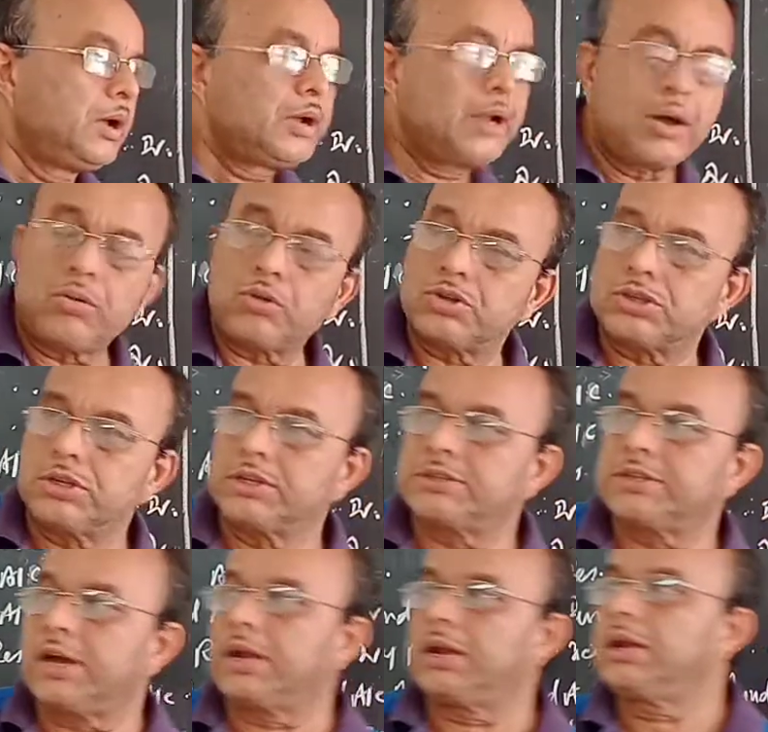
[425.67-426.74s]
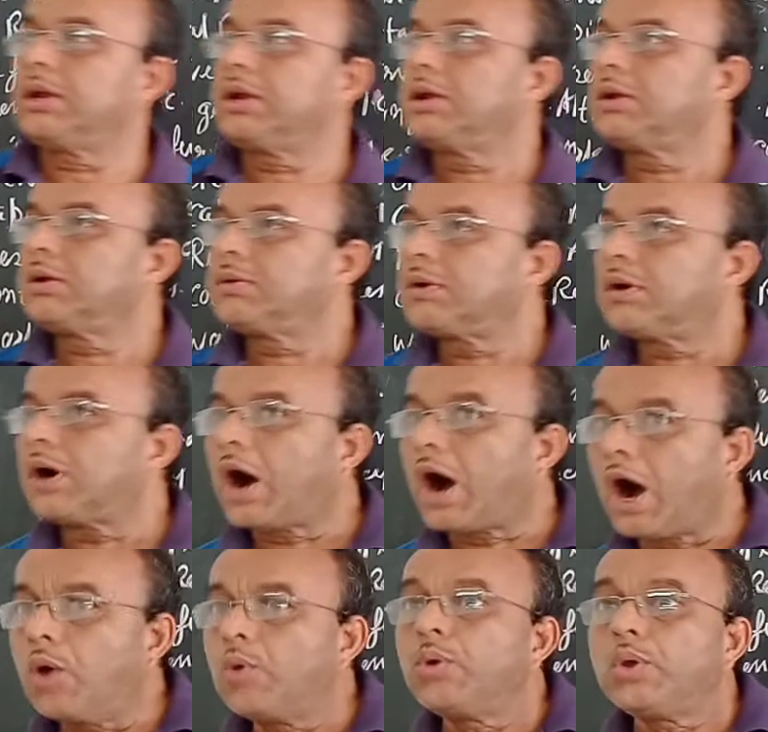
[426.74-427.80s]
Now question is that
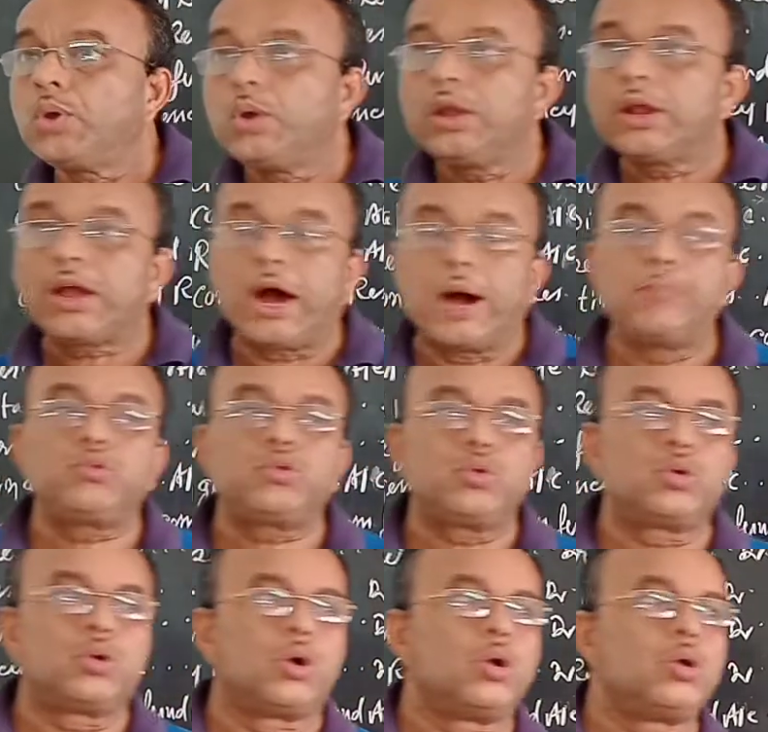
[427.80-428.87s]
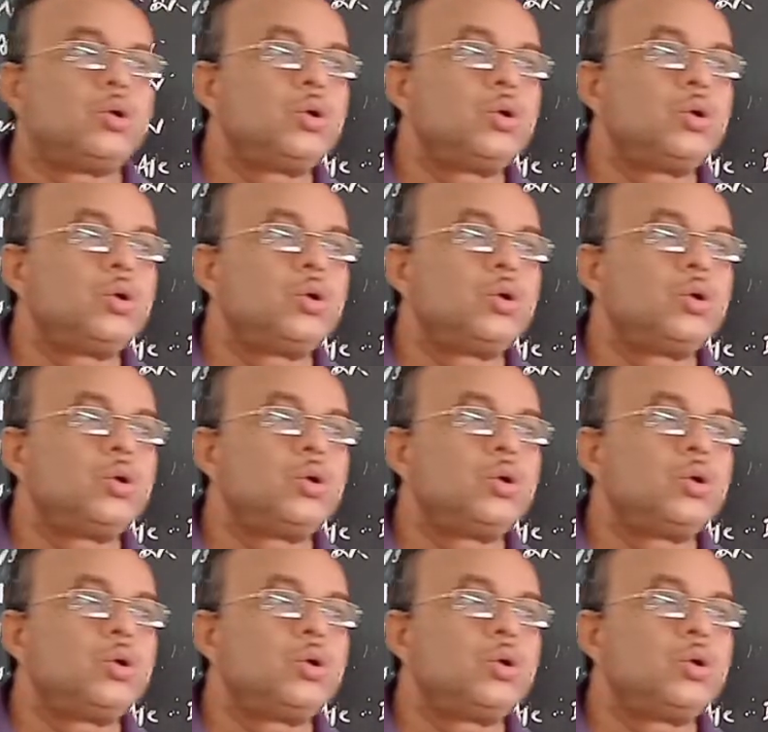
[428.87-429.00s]
how you will come to know